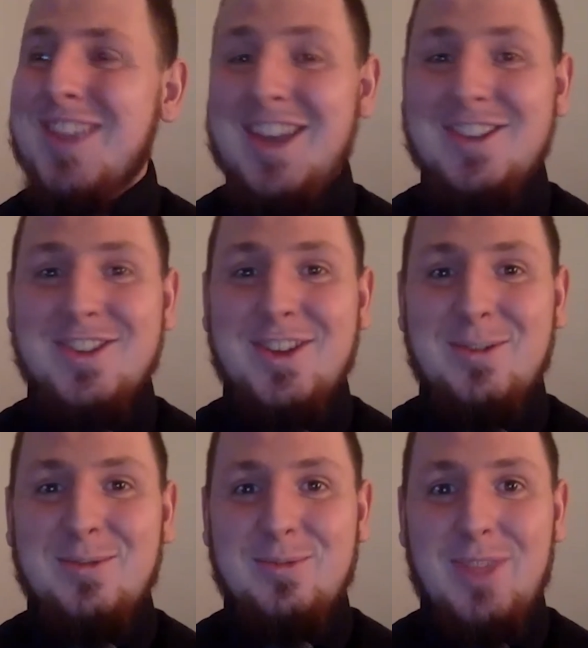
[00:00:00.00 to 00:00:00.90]

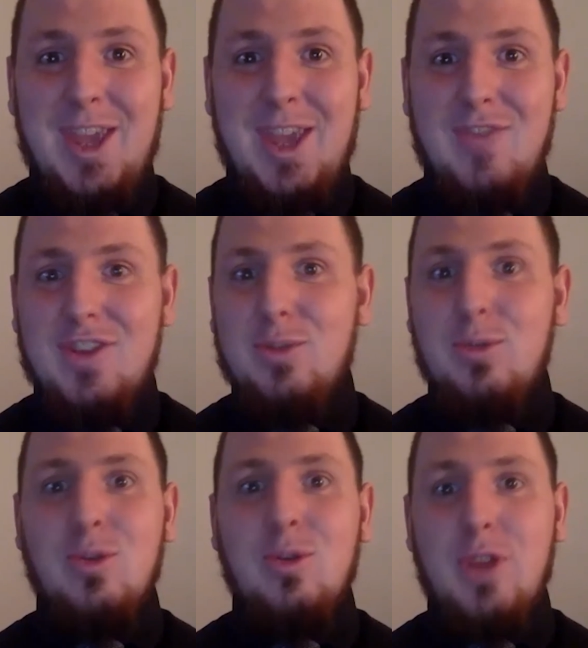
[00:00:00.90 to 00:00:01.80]
So he wrestled with
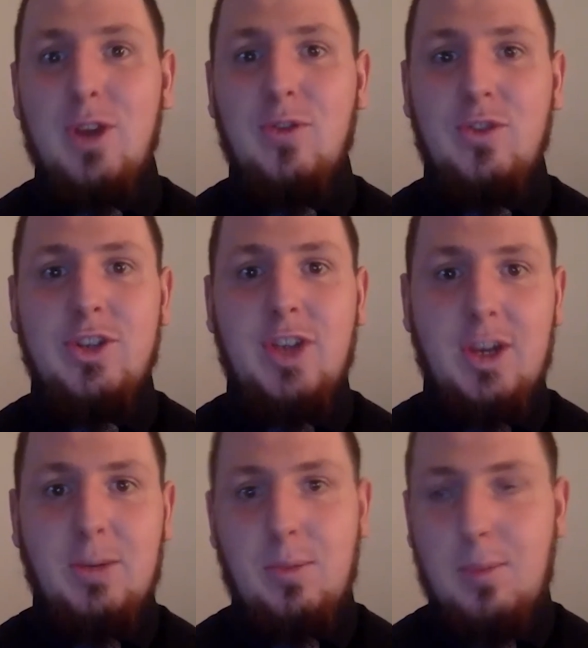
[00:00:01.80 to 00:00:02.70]
all those for
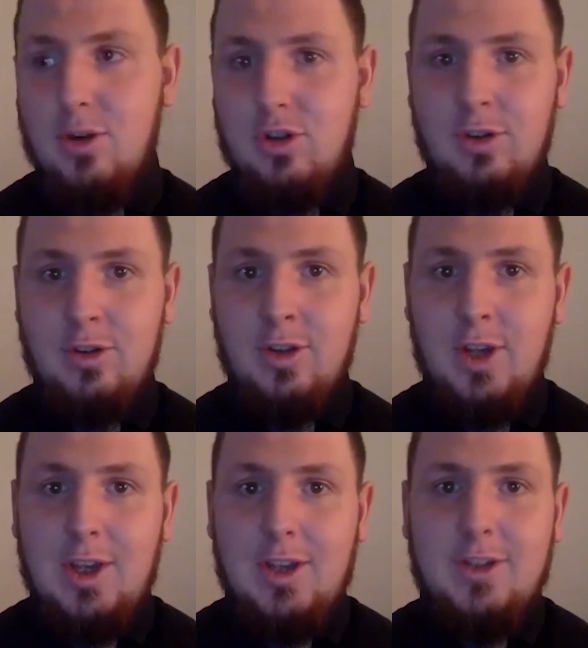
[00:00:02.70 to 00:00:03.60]
Sterling Promotions.
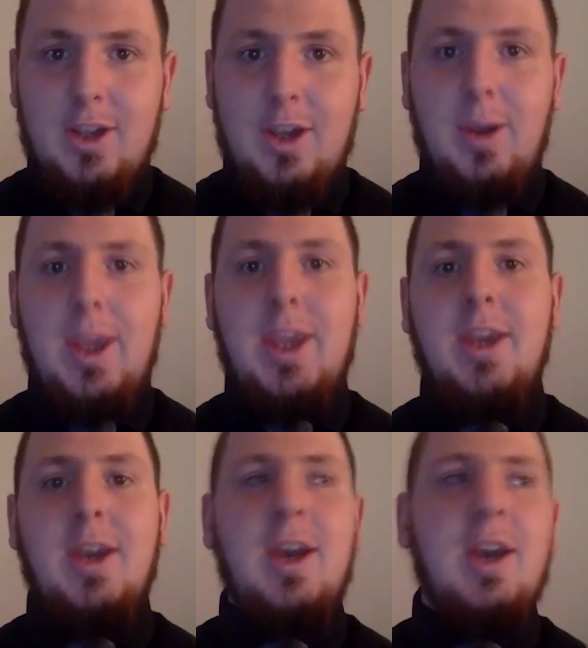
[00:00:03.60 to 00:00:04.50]
So
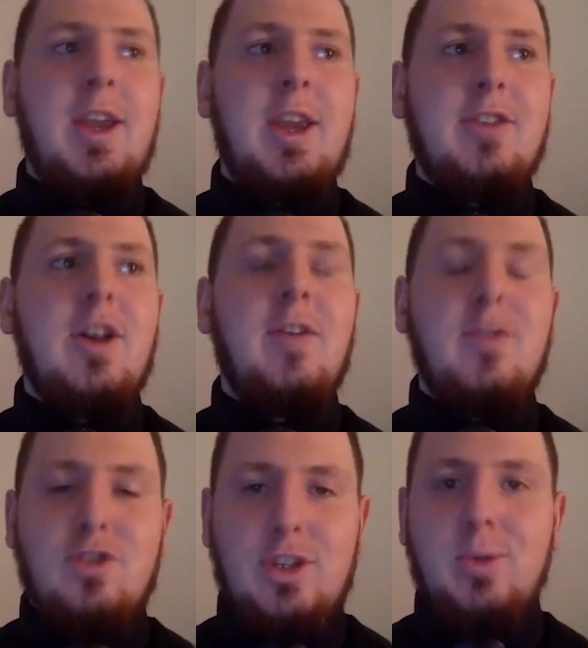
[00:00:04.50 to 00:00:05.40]
he's got a
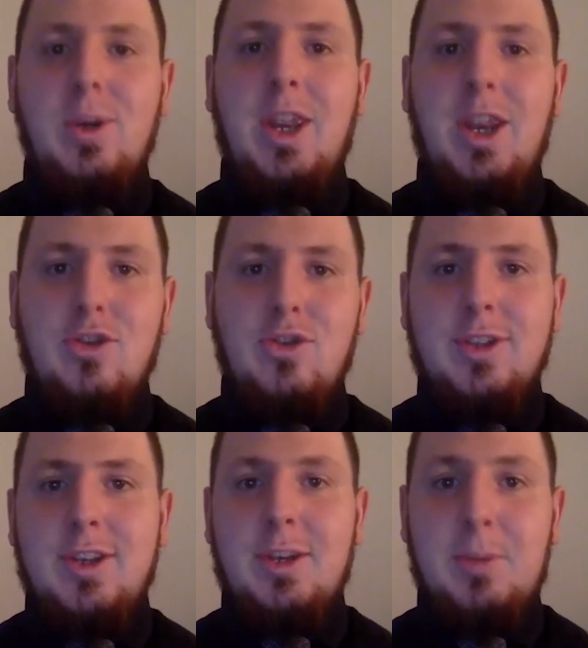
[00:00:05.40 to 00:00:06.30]
genuine
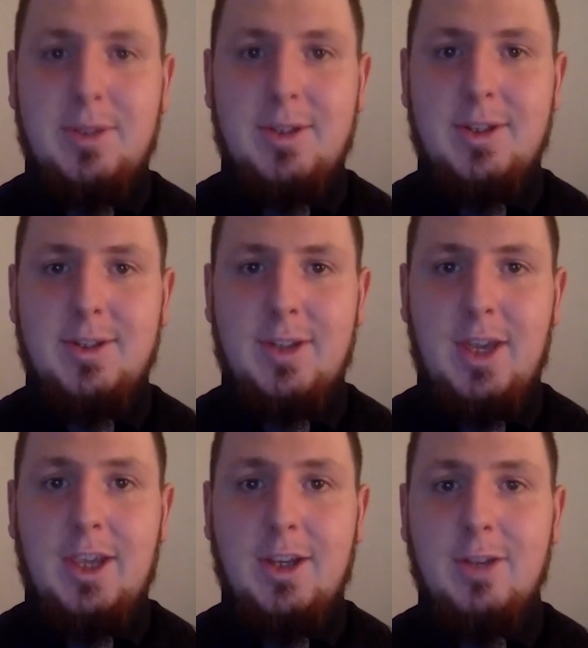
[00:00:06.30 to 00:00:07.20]
interest in the business.
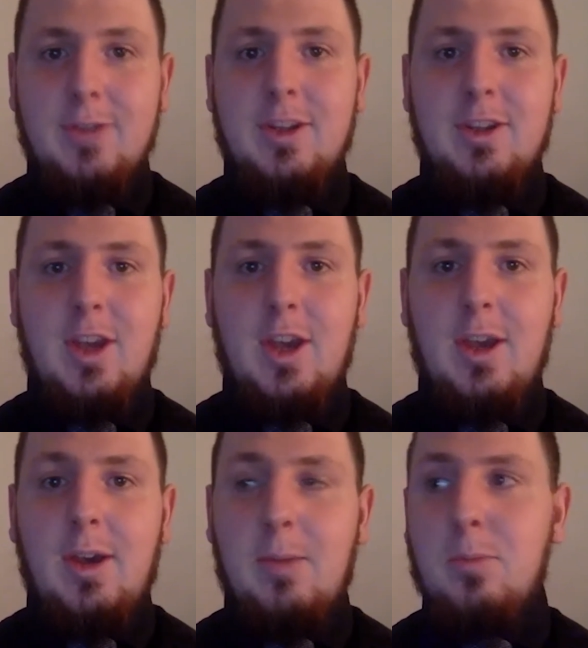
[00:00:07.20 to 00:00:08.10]
He knows there's
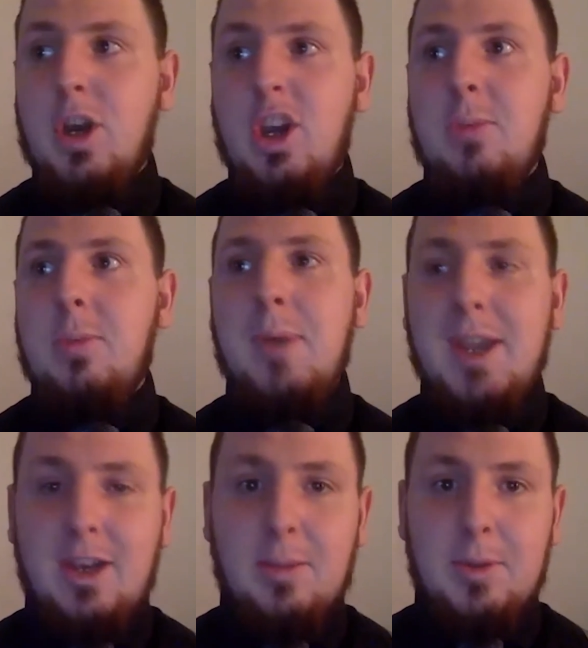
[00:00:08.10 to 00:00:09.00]
money to be
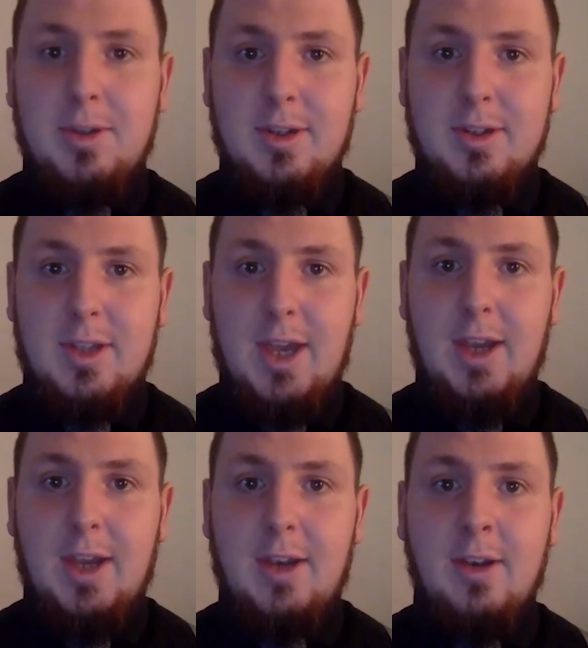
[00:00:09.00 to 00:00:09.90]
made in the business,
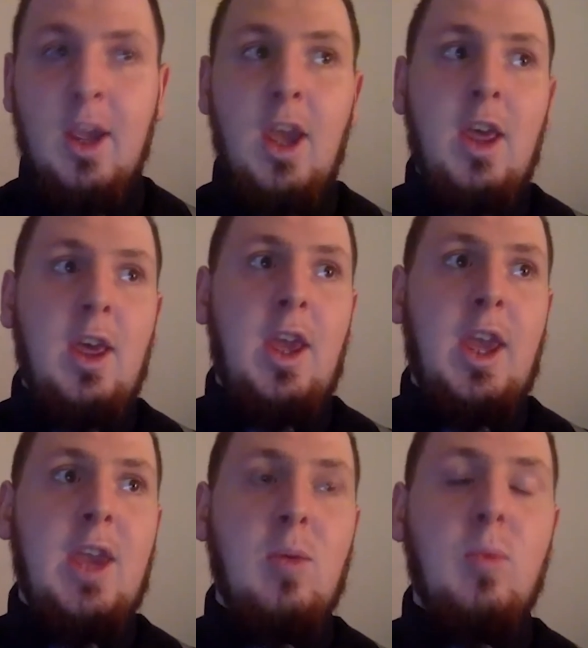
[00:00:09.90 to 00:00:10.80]
and
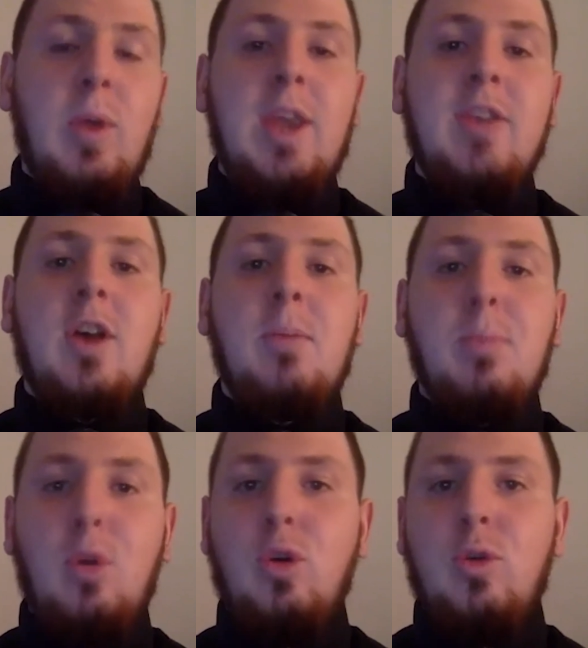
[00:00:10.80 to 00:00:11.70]
he's on
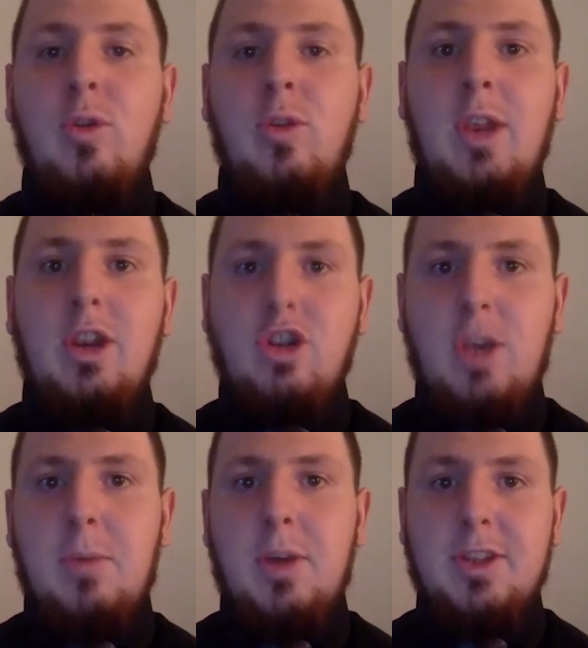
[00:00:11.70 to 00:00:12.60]
board with
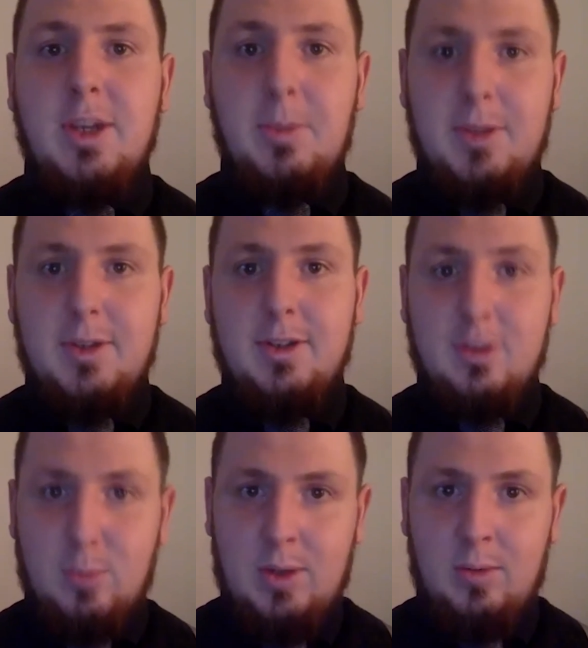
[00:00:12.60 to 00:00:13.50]
legitimising the business
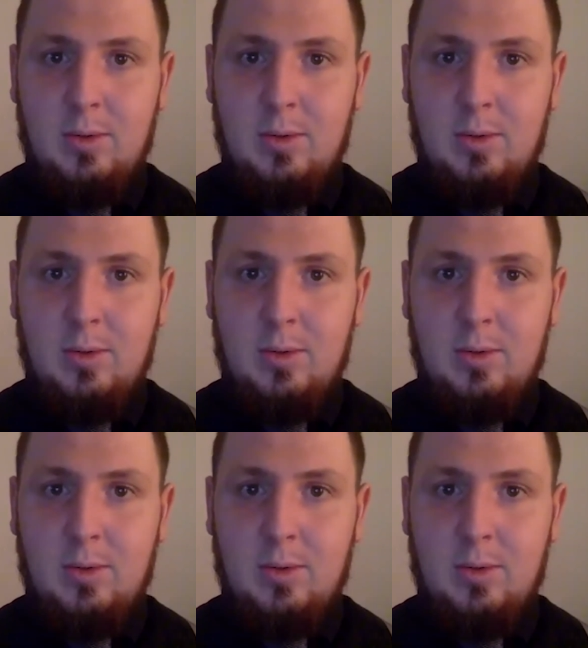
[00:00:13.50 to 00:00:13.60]
as well.